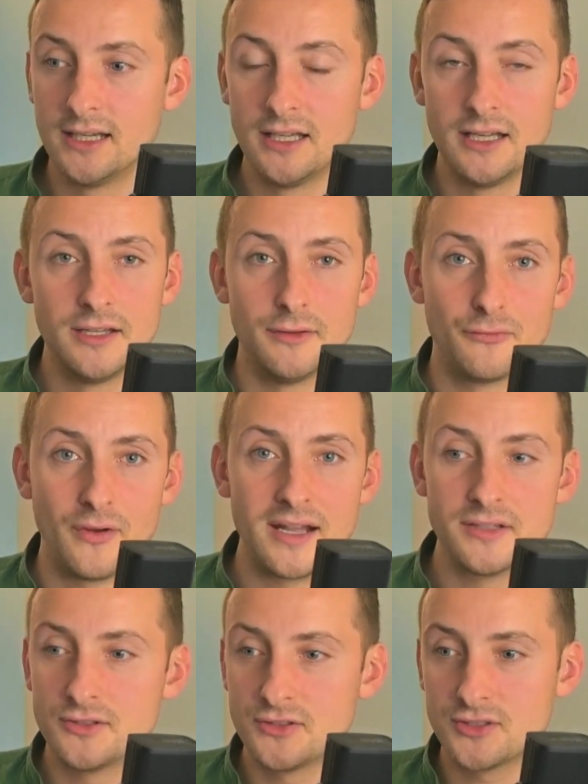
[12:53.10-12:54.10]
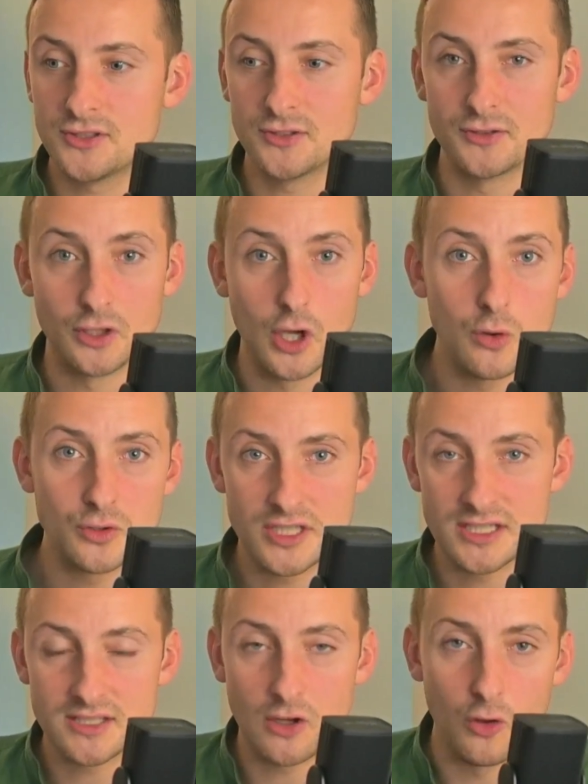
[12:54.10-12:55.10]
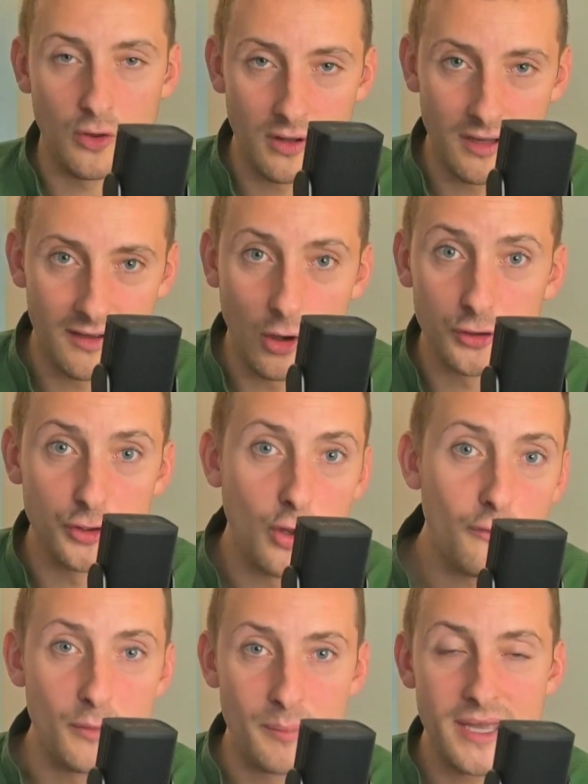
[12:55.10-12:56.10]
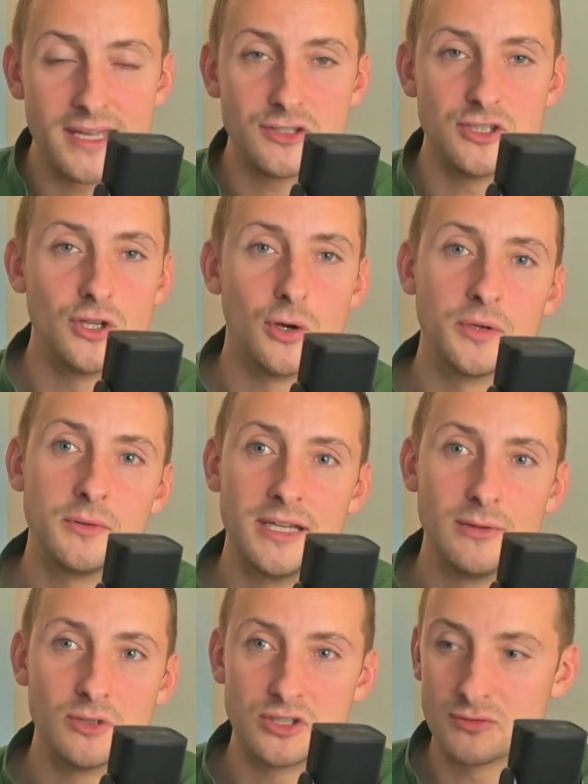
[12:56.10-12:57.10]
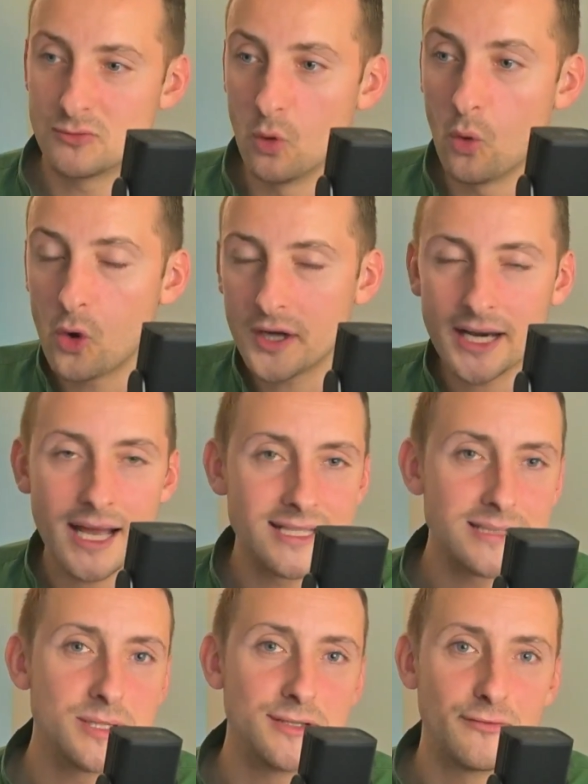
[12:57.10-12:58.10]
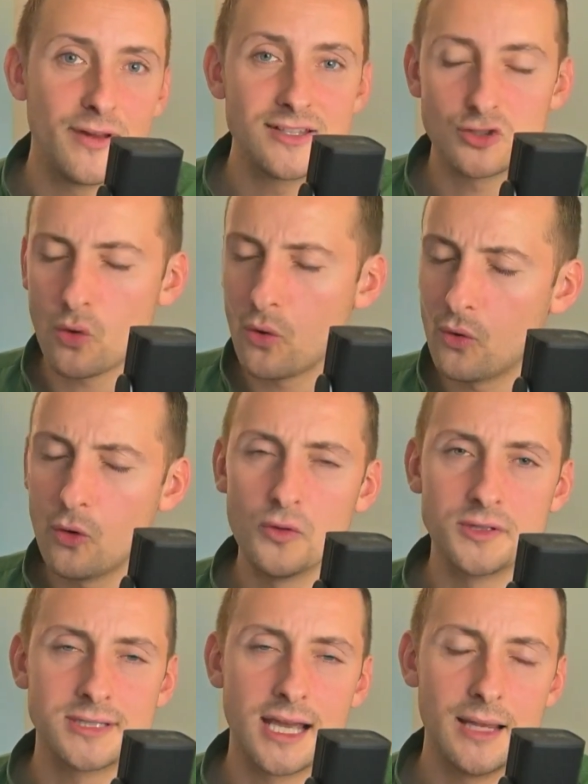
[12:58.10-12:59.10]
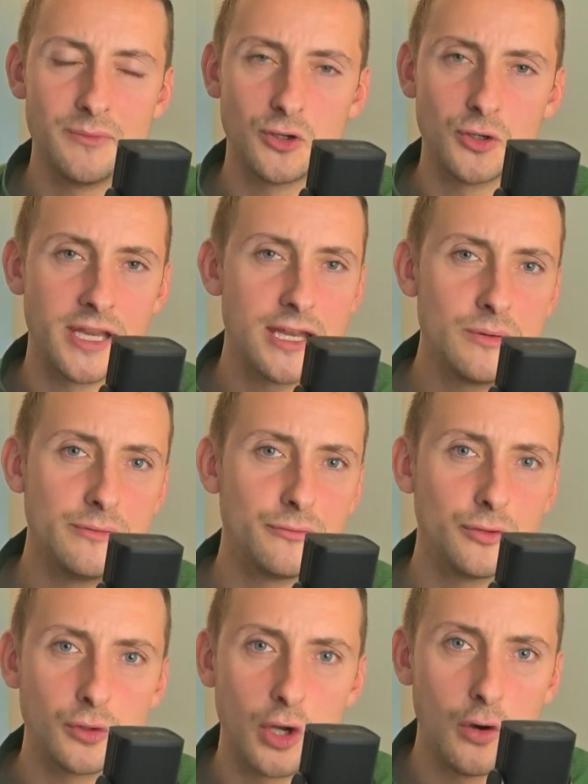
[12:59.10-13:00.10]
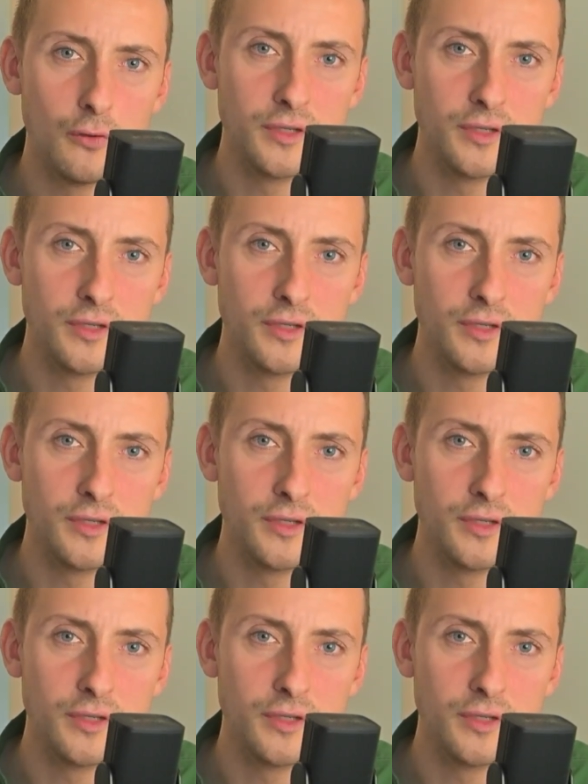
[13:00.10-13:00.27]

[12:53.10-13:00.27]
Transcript: the fans, the coaches, on and off the pitch. He was organising the defence all the time. You could hear him through COVID,